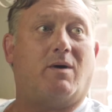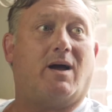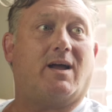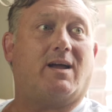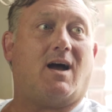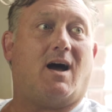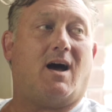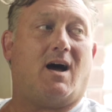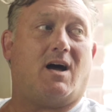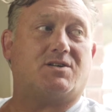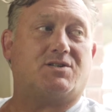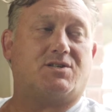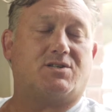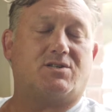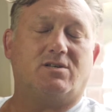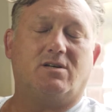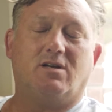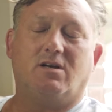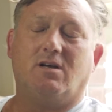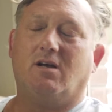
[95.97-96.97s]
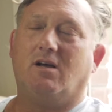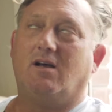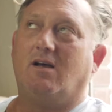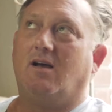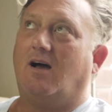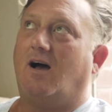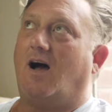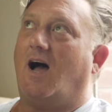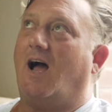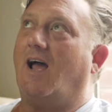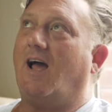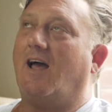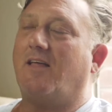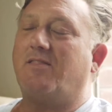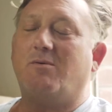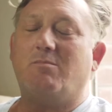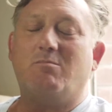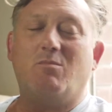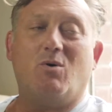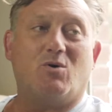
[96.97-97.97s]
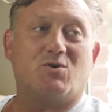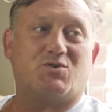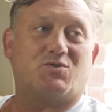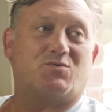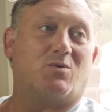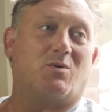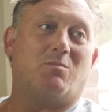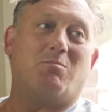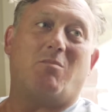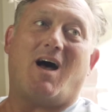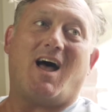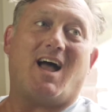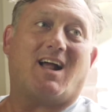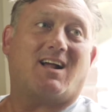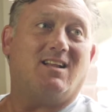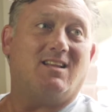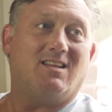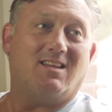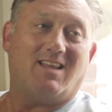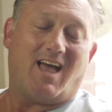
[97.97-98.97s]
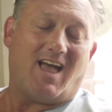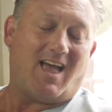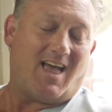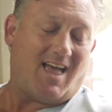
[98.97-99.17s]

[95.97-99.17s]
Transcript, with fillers: my gosh. I had the most remarkable